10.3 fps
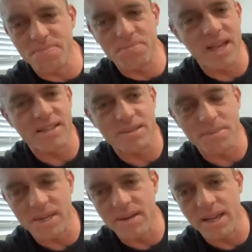I text
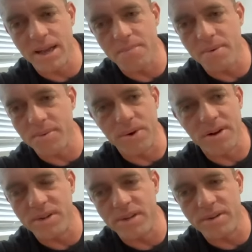him. I go, hey, I'm
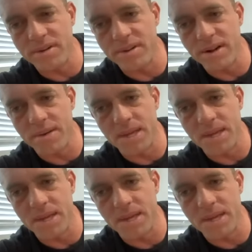whatever you doing, dude.